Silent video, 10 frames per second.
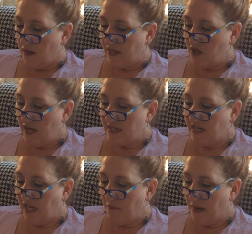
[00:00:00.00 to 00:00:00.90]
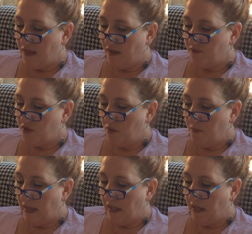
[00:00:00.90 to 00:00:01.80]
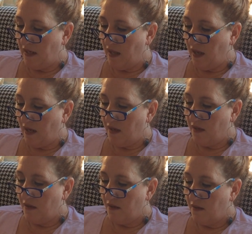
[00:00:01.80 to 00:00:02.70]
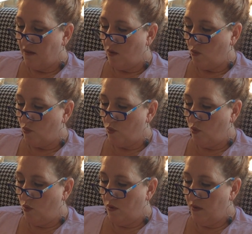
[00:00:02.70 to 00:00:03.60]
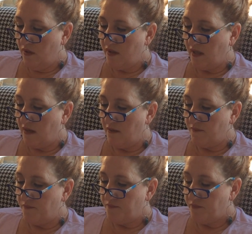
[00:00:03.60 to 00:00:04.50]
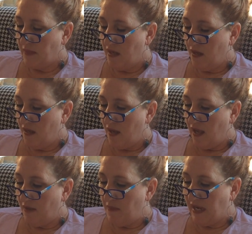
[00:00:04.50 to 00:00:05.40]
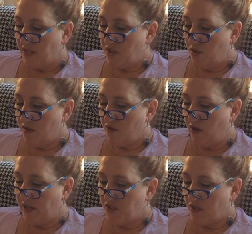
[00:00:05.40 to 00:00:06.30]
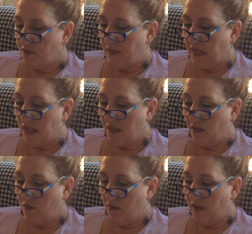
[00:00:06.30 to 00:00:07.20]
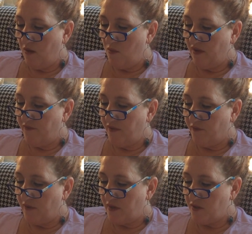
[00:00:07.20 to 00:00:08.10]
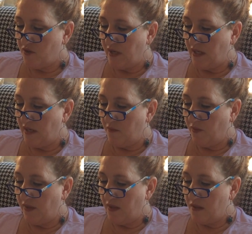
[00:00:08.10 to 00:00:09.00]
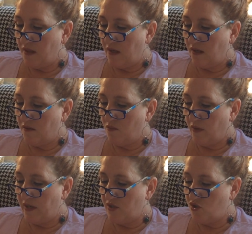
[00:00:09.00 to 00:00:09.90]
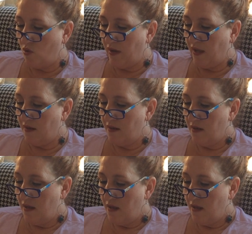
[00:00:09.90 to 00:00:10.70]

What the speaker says: I try not to give myself too many like rules and make it too structured, because I don't want to feel frustrated with this. I just want to enjoy it.